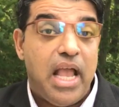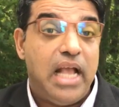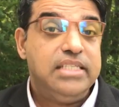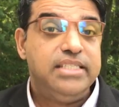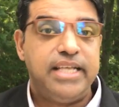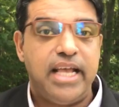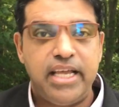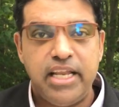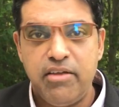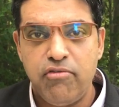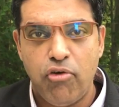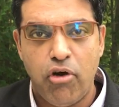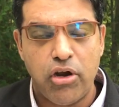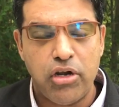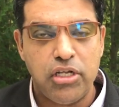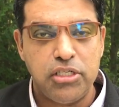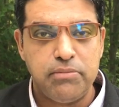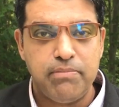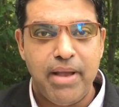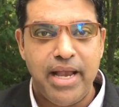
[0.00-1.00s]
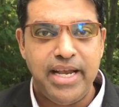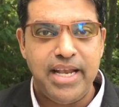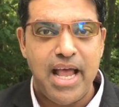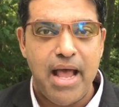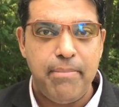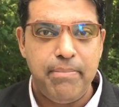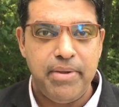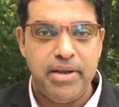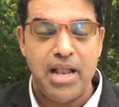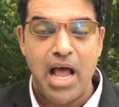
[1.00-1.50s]
executive orders might
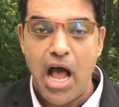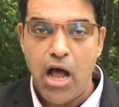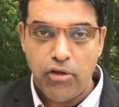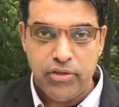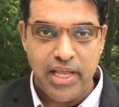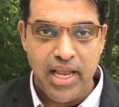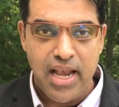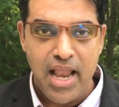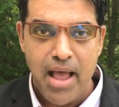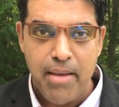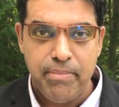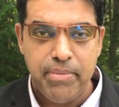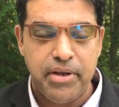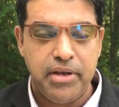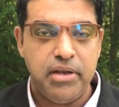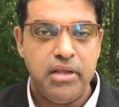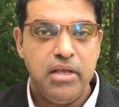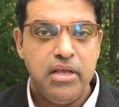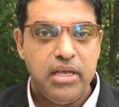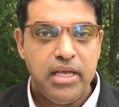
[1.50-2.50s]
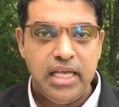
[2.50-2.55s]
happen. How they'll happen